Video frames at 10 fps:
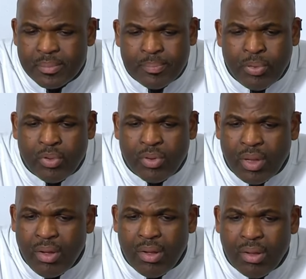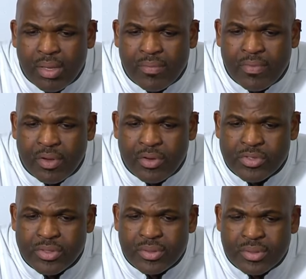pull all of
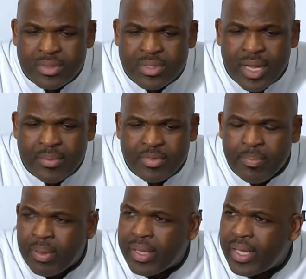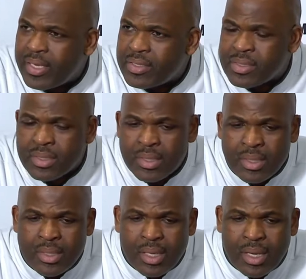those types of plays
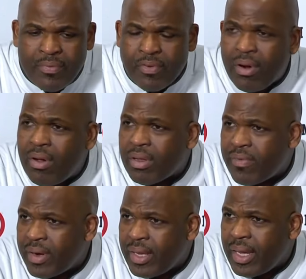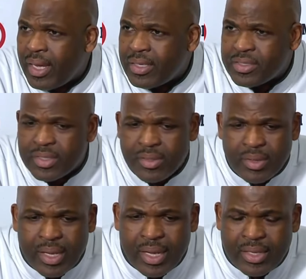for all of our guys, you know,
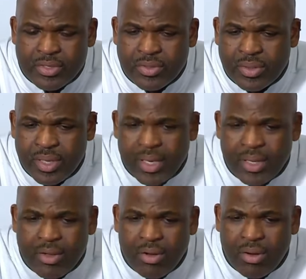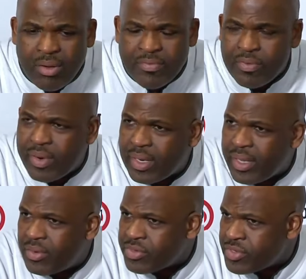guys who are getting called for
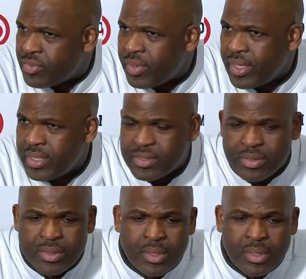illegal screens,